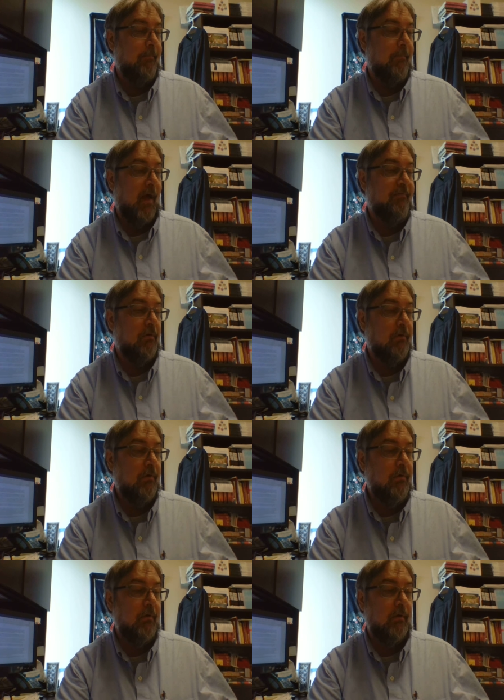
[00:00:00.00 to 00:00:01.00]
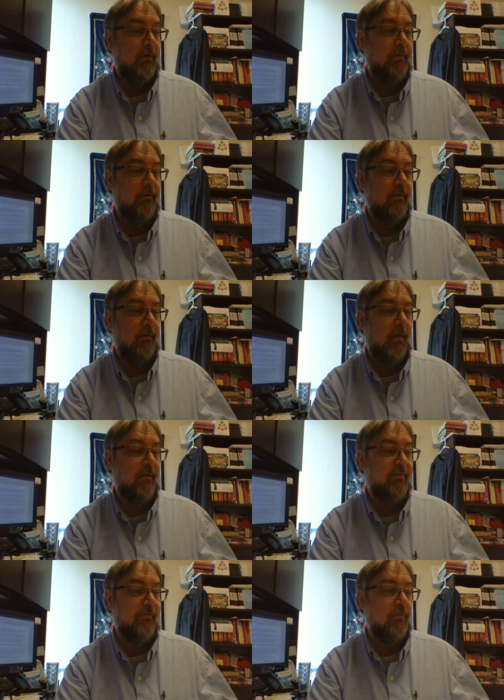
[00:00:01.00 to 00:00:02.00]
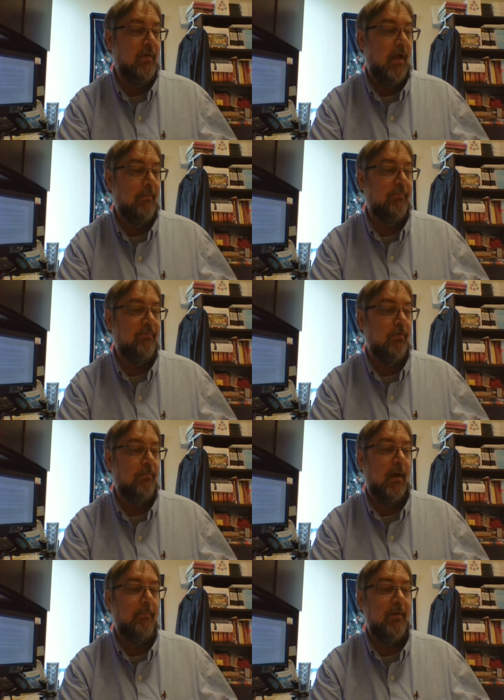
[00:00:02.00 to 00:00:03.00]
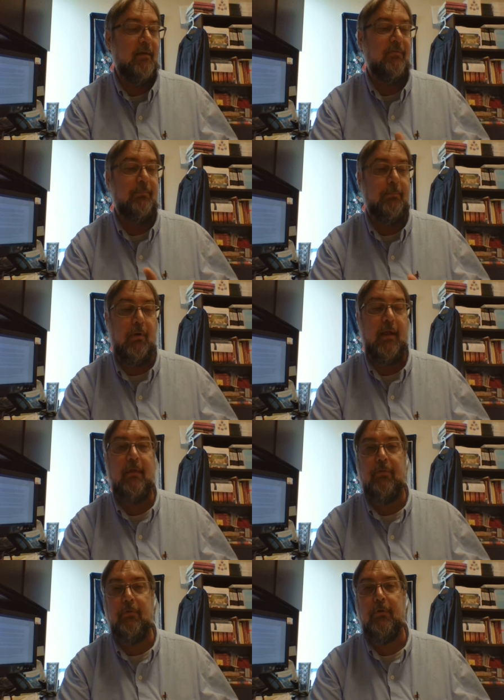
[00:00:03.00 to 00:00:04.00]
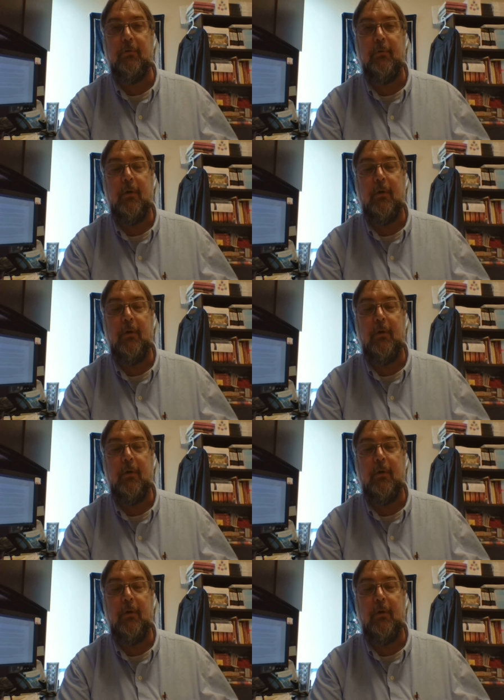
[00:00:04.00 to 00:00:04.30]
I've alluded several times to my biggest breakthrough